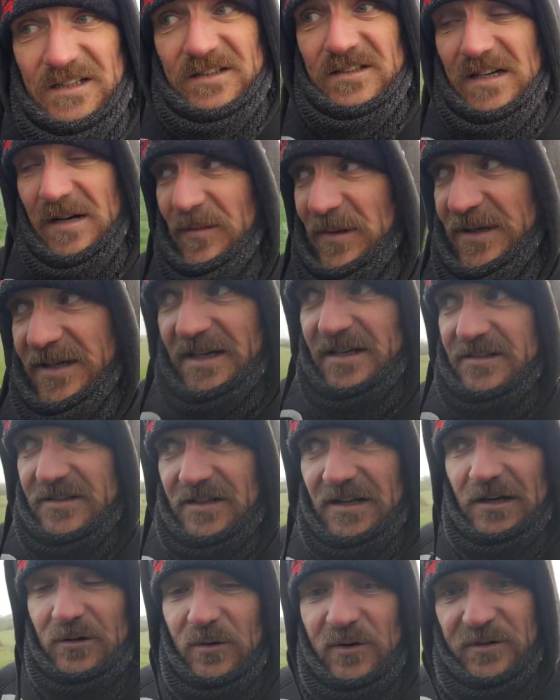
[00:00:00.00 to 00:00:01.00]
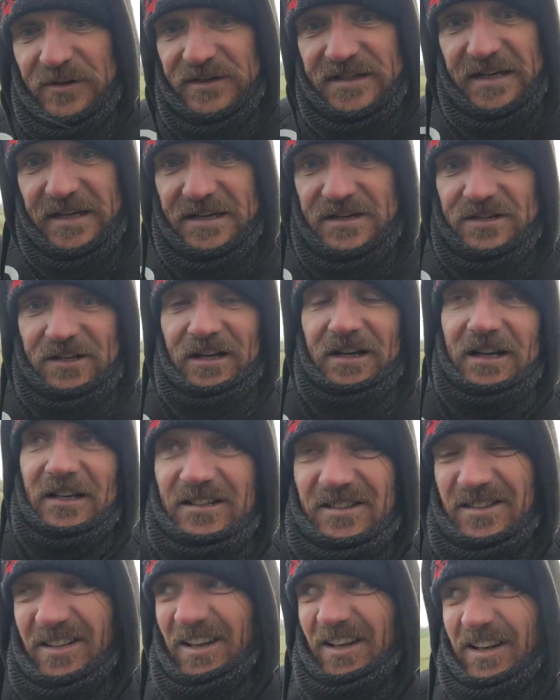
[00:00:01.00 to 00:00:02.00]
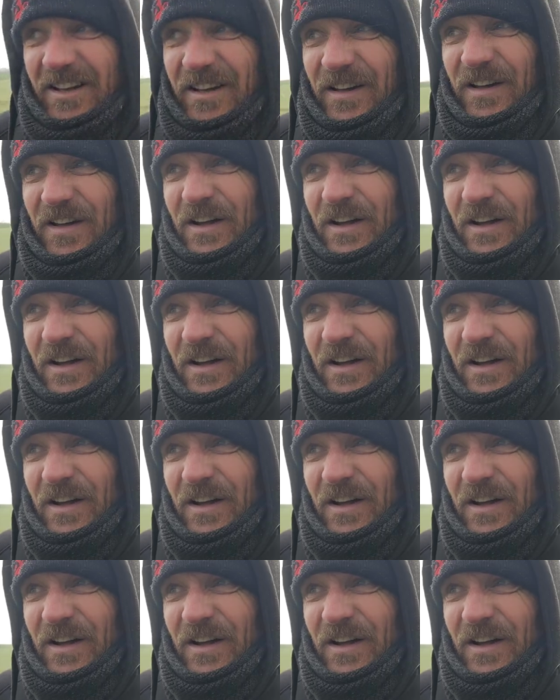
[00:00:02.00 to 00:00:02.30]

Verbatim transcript: last couple of days ago, we were in t-shirts,